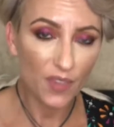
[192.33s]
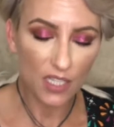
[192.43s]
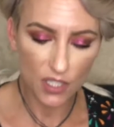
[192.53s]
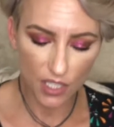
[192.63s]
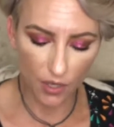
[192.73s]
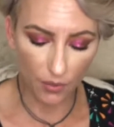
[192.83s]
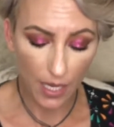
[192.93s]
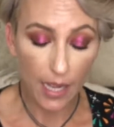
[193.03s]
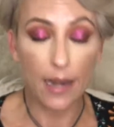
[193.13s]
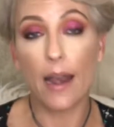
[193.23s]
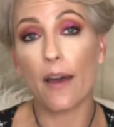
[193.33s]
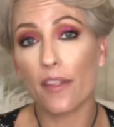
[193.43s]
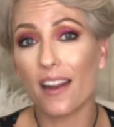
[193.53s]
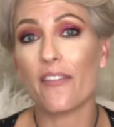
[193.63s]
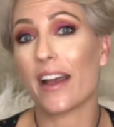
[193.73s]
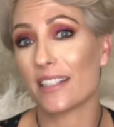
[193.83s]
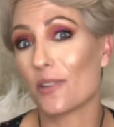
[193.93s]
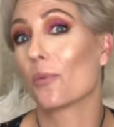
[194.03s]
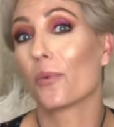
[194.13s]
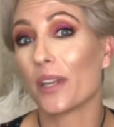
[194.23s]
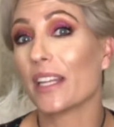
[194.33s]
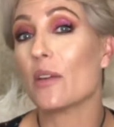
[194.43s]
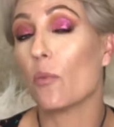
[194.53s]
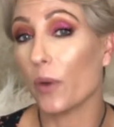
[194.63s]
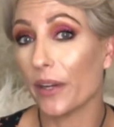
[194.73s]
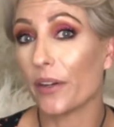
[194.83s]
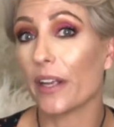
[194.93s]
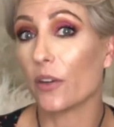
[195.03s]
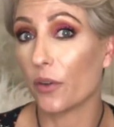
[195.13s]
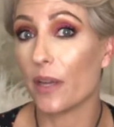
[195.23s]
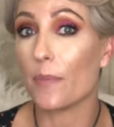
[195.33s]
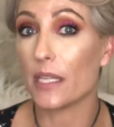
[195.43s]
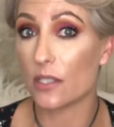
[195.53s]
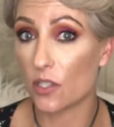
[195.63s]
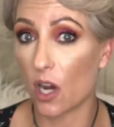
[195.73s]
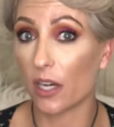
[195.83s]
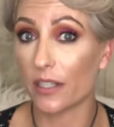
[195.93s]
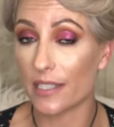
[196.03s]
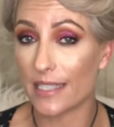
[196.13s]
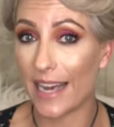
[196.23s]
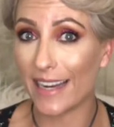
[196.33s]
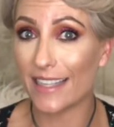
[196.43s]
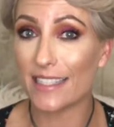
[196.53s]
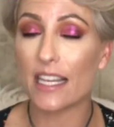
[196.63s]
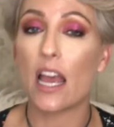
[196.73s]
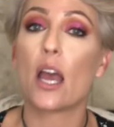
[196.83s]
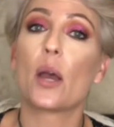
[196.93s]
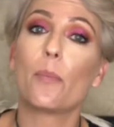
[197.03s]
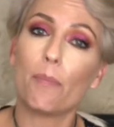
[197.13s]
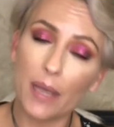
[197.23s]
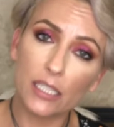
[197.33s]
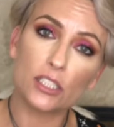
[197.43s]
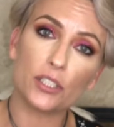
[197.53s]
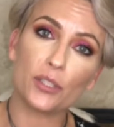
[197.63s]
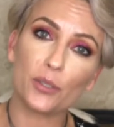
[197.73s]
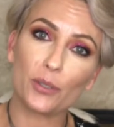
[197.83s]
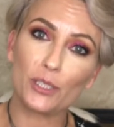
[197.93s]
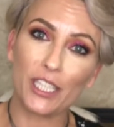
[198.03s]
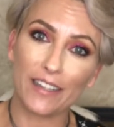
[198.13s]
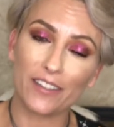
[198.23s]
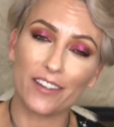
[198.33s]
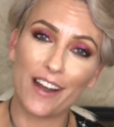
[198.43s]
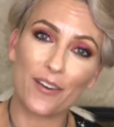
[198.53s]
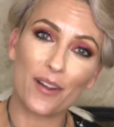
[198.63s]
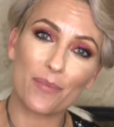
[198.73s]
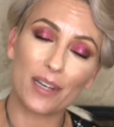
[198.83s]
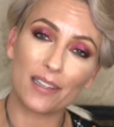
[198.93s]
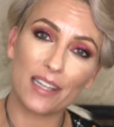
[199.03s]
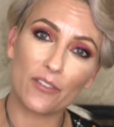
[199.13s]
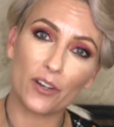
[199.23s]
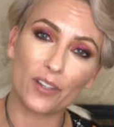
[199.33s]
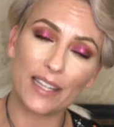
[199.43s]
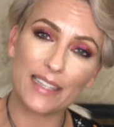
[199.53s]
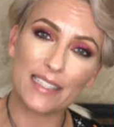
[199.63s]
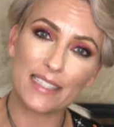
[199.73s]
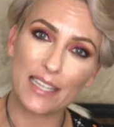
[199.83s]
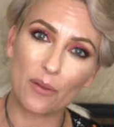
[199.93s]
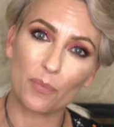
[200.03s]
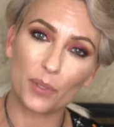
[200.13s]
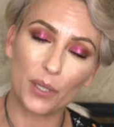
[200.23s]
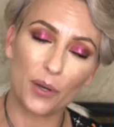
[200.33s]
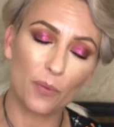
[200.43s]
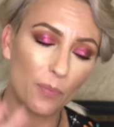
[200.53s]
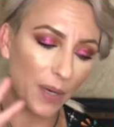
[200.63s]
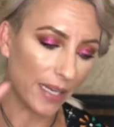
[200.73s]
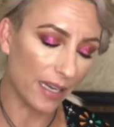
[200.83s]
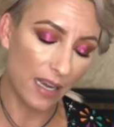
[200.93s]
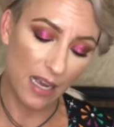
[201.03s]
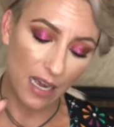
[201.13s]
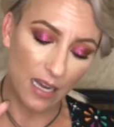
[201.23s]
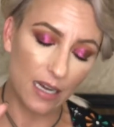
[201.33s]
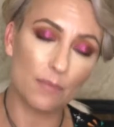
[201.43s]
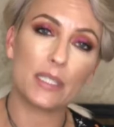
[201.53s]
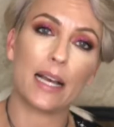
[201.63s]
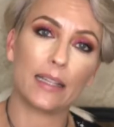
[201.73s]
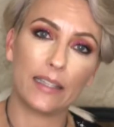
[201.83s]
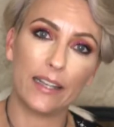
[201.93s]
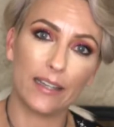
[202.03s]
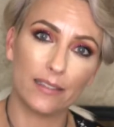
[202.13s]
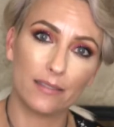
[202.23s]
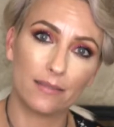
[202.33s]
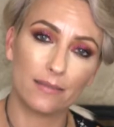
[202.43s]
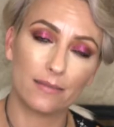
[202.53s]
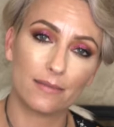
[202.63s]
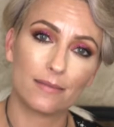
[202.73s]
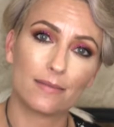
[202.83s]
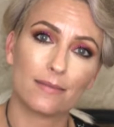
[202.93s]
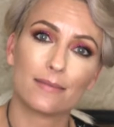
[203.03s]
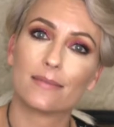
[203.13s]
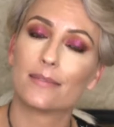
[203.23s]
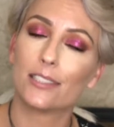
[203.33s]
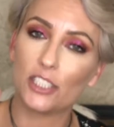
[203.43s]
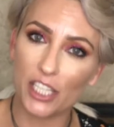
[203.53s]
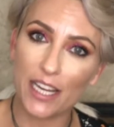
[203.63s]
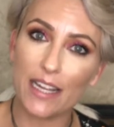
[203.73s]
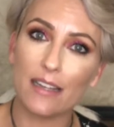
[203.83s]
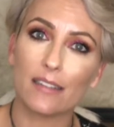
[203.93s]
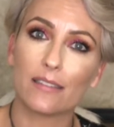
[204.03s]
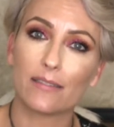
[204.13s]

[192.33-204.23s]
So now that I've acted really weird and creepy stalker status, make sure you go check her out. I'm going to leave her linked down below, but I'm telling you, she,